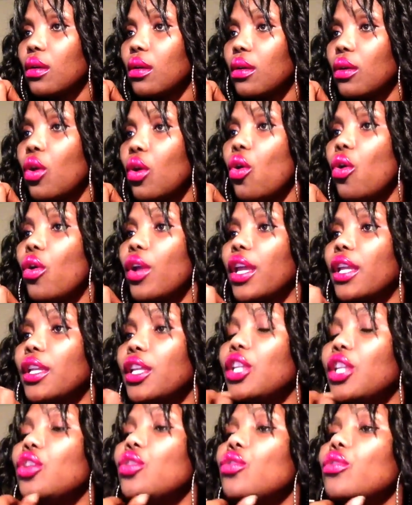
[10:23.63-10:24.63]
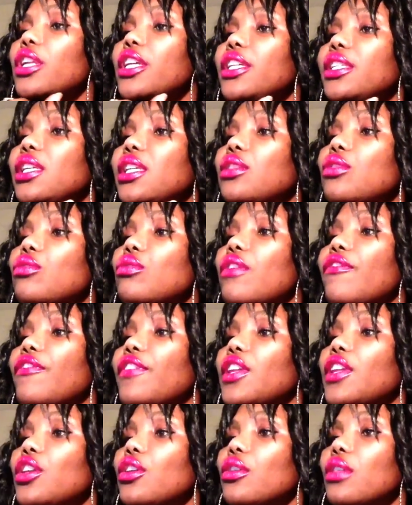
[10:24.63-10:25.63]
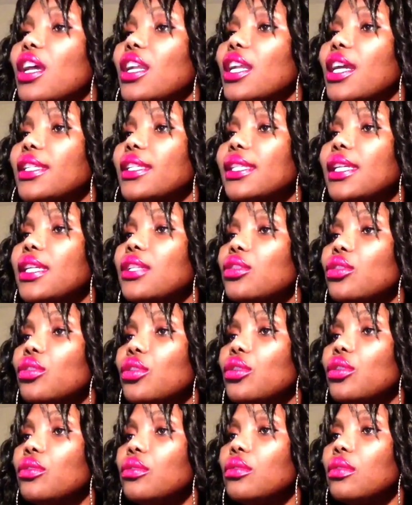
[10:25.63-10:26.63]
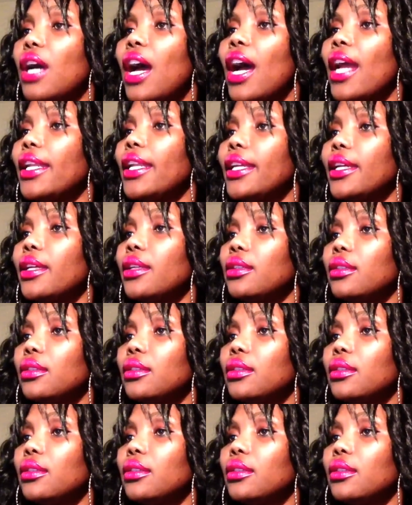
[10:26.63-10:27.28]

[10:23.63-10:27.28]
Okay. Did you listen to the video that I sent to you, Alia?